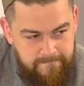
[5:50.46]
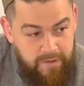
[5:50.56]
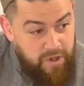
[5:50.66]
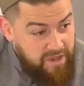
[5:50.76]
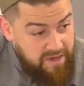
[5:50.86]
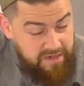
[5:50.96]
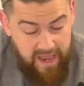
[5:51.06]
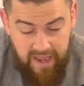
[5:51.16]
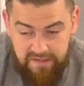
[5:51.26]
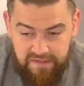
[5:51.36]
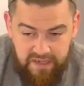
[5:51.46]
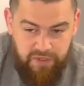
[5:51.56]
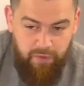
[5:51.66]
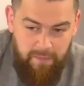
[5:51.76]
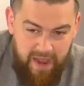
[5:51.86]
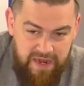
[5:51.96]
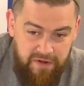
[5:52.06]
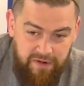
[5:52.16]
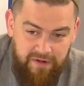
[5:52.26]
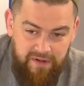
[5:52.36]
Good, yes, it's a
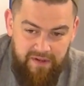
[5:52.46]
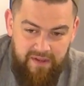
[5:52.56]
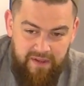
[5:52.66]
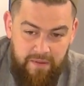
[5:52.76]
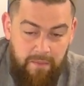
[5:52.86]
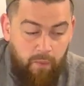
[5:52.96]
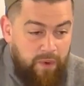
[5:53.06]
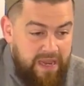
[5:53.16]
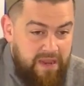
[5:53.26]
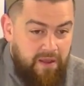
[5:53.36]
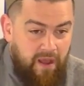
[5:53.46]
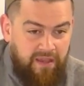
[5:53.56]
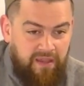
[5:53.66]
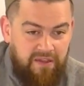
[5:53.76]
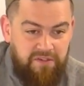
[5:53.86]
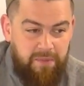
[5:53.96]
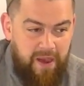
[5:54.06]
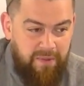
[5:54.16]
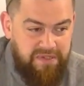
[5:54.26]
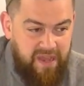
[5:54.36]
reminder. Allah
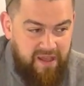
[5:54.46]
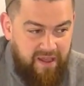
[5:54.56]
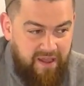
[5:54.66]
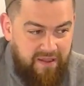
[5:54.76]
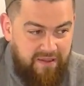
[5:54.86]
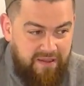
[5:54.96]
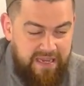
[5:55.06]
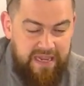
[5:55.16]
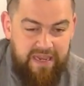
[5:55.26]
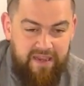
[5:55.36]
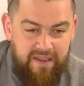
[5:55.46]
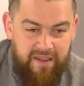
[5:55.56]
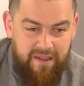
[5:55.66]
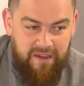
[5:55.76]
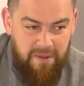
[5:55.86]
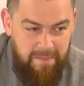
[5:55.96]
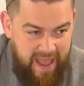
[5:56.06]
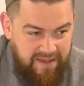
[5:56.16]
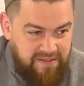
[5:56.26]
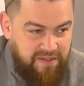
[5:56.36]
subhanahu wa ta'ala, He
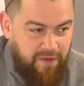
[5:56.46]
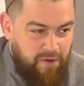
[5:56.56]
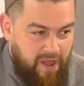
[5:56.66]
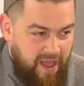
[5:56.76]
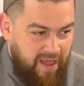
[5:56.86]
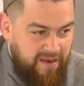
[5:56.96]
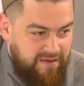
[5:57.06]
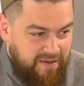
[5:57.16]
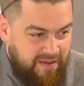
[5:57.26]
commands in the Quran